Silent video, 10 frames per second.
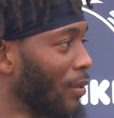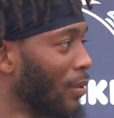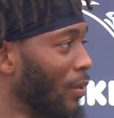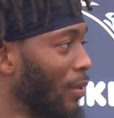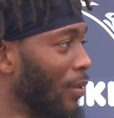
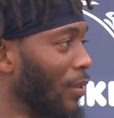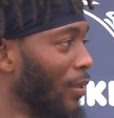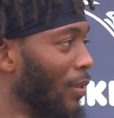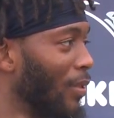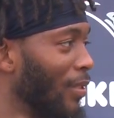
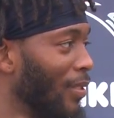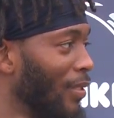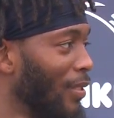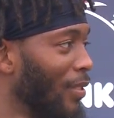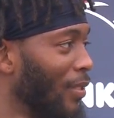
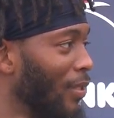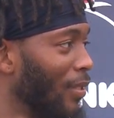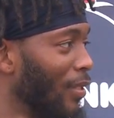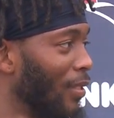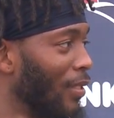
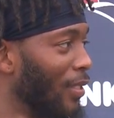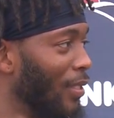Nothing is said.